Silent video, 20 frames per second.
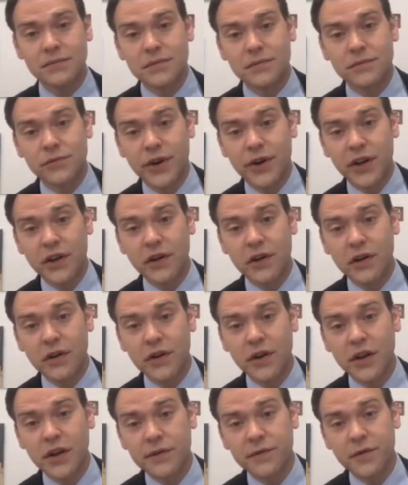right here,
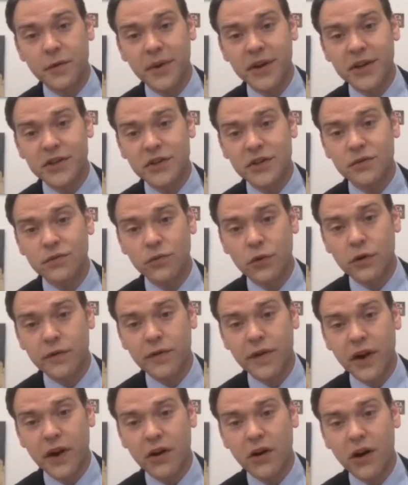information
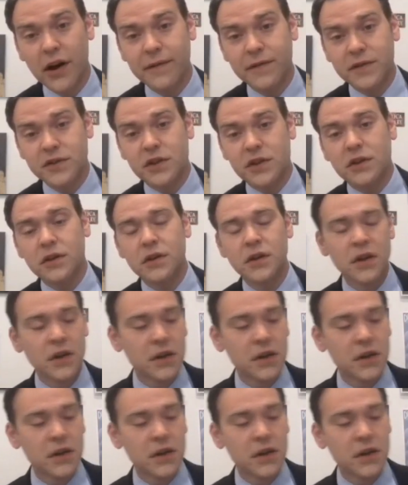warfare officer.